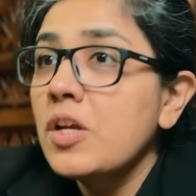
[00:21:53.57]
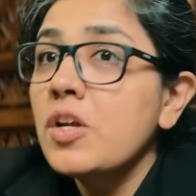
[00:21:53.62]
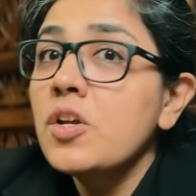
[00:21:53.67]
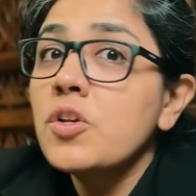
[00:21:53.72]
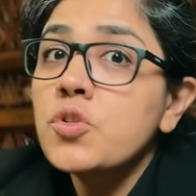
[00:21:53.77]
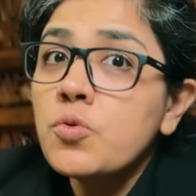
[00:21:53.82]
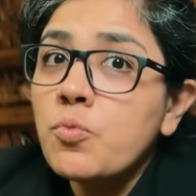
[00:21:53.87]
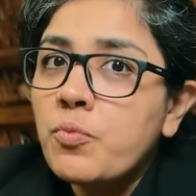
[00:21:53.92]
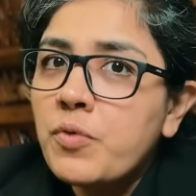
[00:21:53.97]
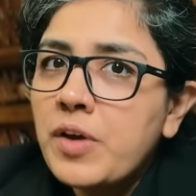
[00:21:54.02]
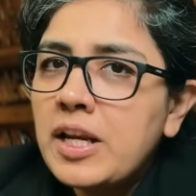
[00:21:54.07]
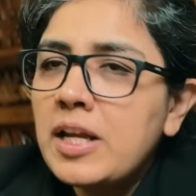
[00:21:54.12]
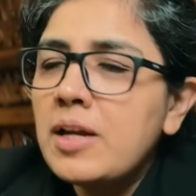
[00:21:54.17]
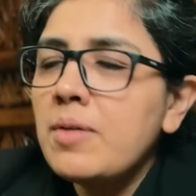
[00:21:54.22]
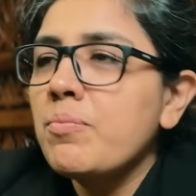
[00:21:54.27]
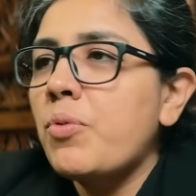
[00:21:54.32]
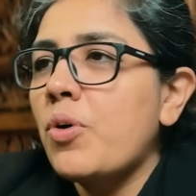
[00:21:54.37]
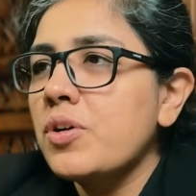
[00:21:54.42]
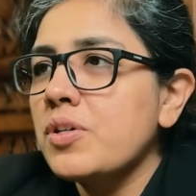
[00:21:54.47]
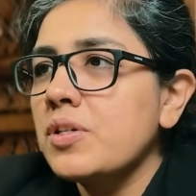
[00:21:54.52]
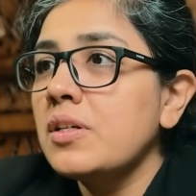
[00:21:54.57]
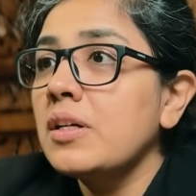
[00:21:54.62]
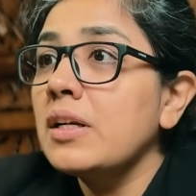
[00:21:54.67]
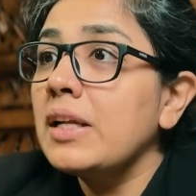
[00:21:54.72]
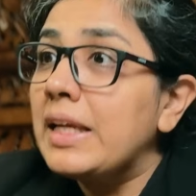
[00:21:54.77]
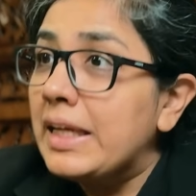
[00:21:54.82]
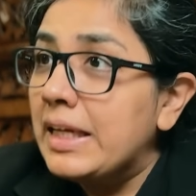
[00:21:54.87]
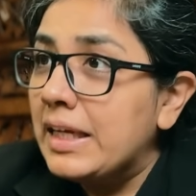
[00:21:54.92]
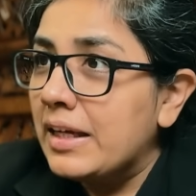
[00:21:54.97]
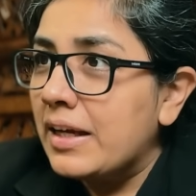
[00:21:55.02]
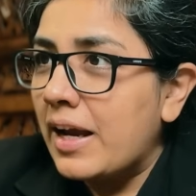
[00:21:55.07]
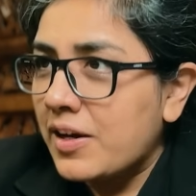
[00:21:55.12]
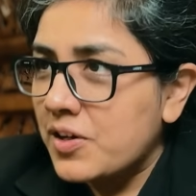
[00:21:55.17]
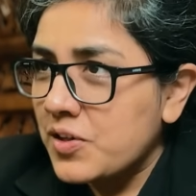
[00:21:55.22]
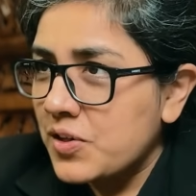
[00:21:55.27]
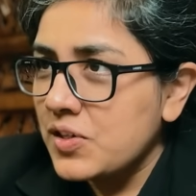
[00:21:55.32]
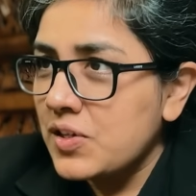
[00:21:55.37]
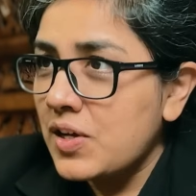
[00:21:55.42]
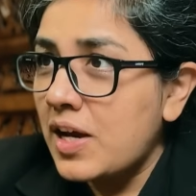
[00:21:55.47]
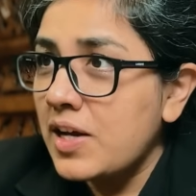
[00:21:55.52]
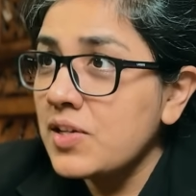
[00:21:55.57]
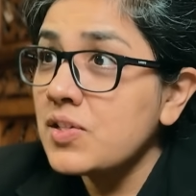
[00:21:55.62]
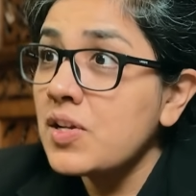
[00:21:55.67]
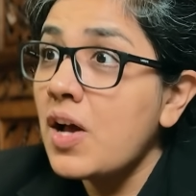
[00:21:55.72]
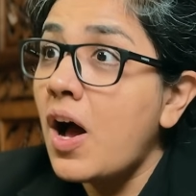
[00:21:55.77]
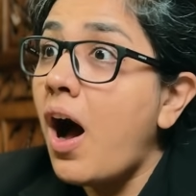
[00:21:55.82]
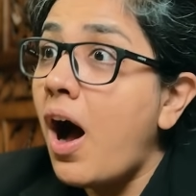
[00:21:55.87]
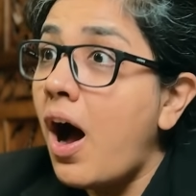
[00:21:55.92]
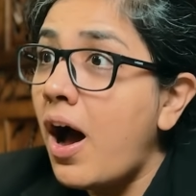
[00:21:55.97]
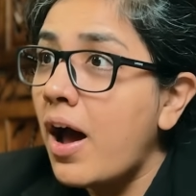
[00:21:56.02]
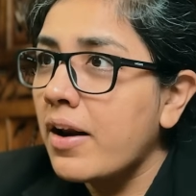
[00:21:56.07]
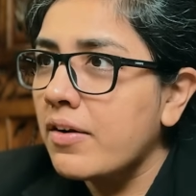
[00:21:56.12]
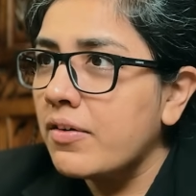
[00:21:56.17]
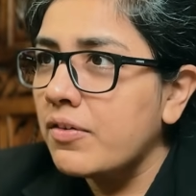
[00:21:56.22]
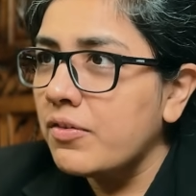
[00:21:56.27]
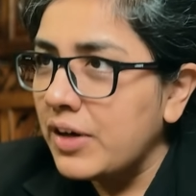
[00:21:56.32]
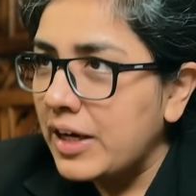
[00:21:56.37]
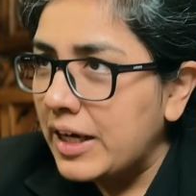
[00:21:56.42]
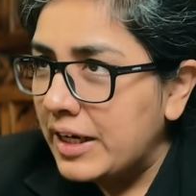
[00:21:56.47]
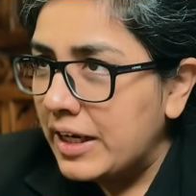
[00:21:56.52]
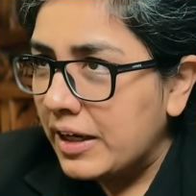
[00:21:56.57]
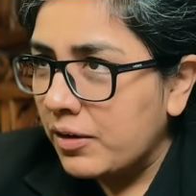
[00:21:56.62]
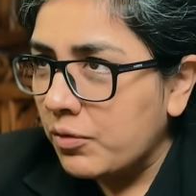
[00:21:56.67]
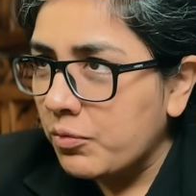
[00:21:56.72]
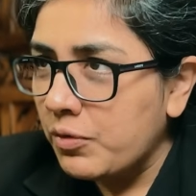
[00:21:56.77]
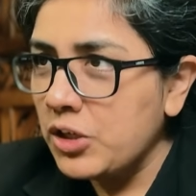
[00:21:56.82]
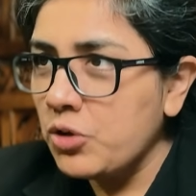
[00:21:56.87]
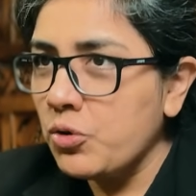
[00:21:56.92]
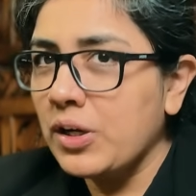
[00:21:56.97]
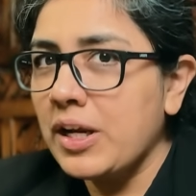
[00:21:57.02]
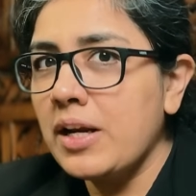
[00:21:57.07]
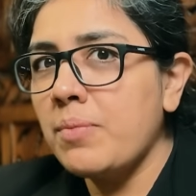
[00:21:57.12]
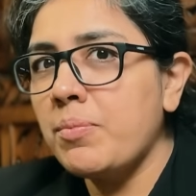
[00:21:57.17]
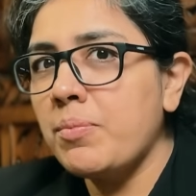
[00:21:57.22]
So very important, E, exercise, R, reading. When you get up